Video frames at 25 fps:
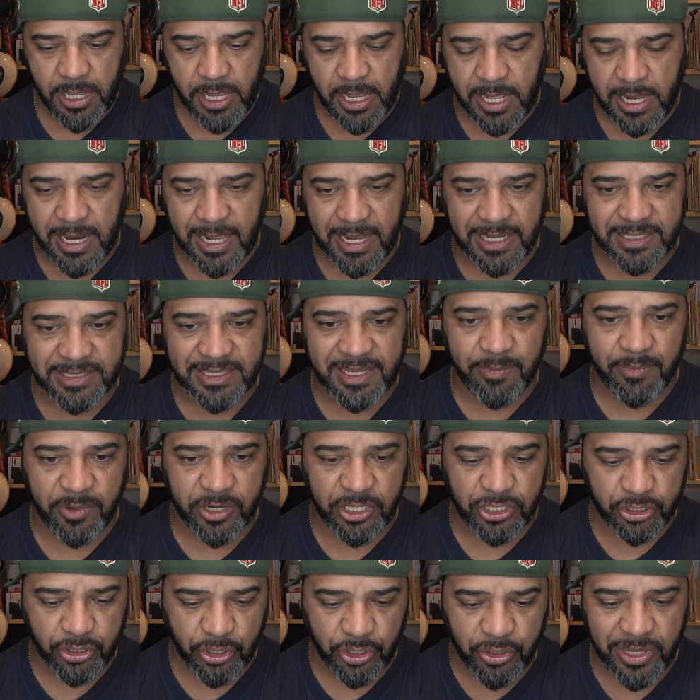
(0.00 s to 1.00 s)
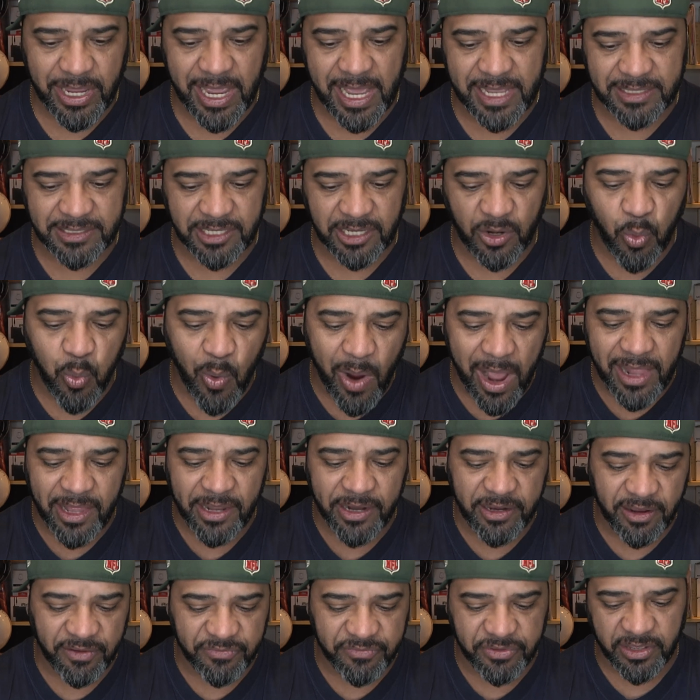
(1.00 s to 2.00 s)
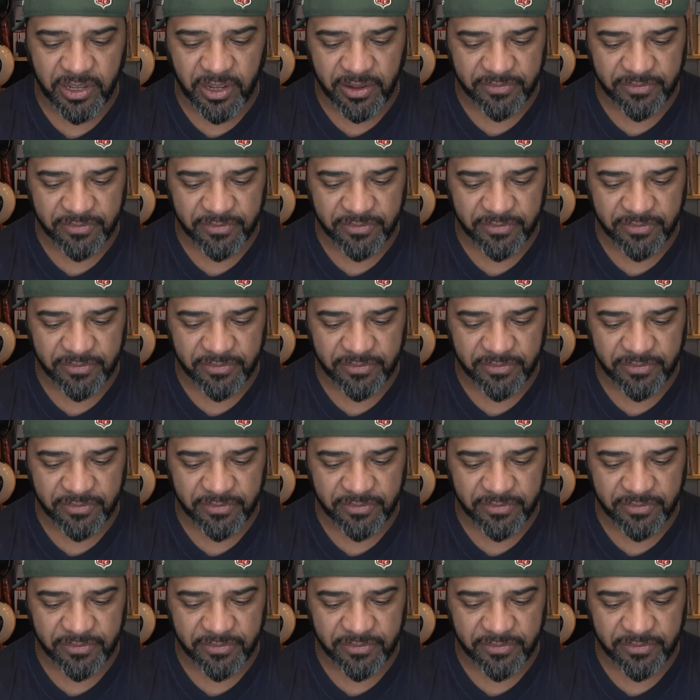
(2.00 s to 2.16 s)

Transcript: and like I said I'm gonna show you guys the quality of the